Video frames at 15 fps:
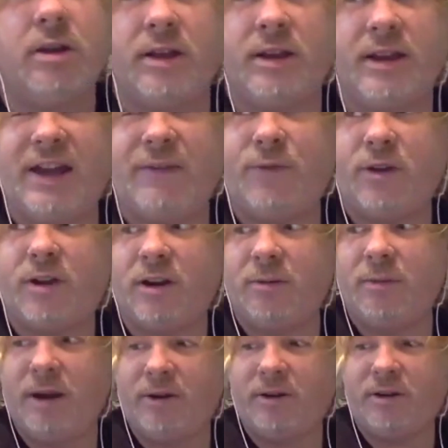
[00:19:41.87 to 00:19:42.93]
an
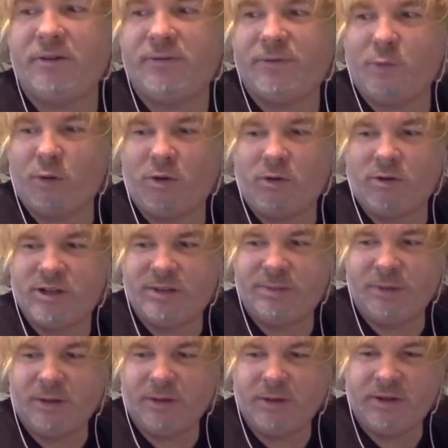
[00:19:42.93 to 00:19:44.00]
African-American Four
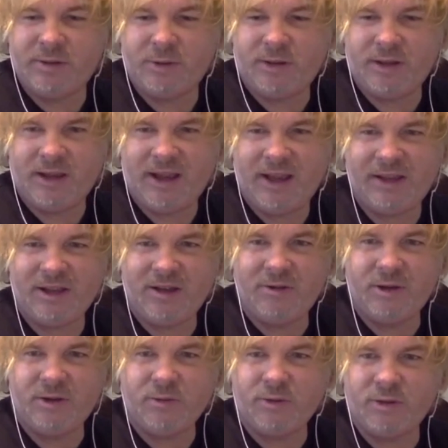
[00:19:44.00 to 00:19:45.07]
Horsemen is what they had
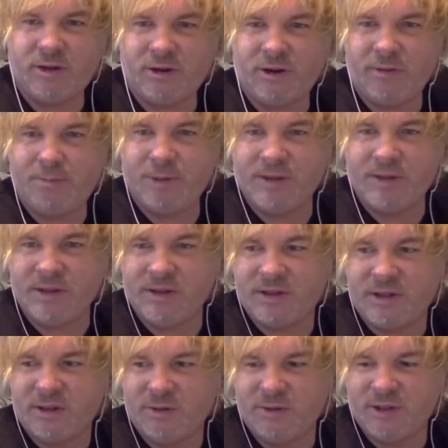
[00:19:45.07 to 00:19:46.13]
going with the Hurt Business.
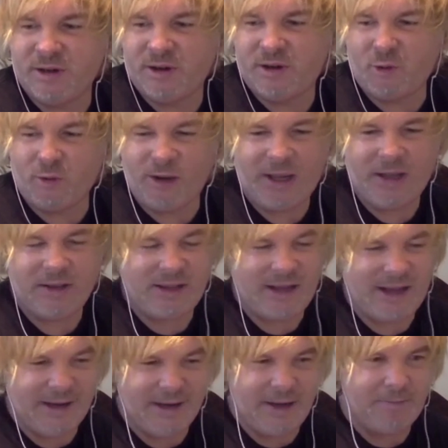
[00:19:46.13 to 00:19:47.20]
It was a great
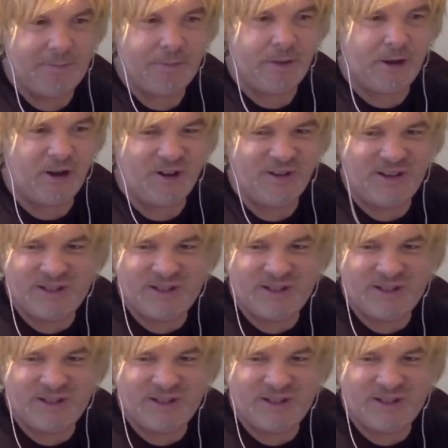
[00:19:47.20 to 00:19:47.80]
lineup. All